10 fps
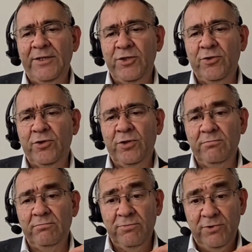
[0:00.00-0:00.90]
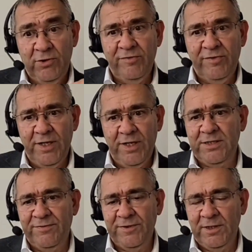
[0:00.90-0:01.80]
and your
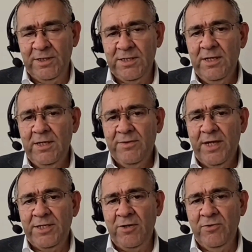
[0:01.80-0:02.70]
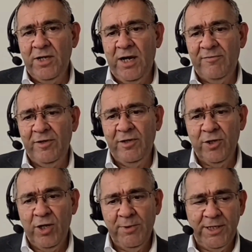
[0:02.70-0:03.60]
university fees. They don't cover
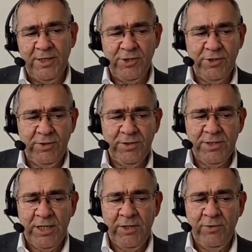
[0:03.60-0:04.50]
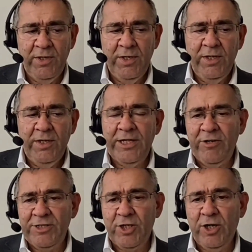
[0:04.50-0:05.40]
accommodation. So
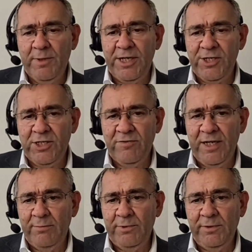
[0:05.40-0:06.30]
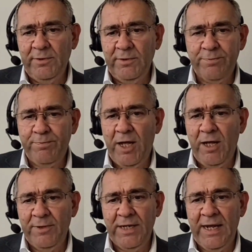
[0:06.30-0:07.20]
there is accommodation available. The
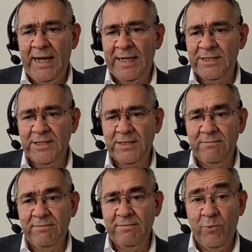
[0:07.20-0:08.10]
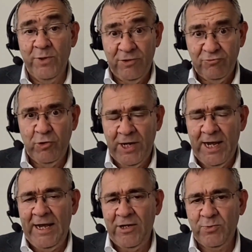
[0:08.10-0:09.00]
department has, within
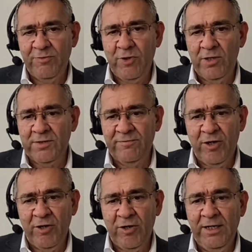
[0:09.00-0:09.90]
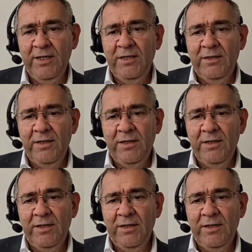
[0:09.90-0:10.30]
Rewley House, we've got some very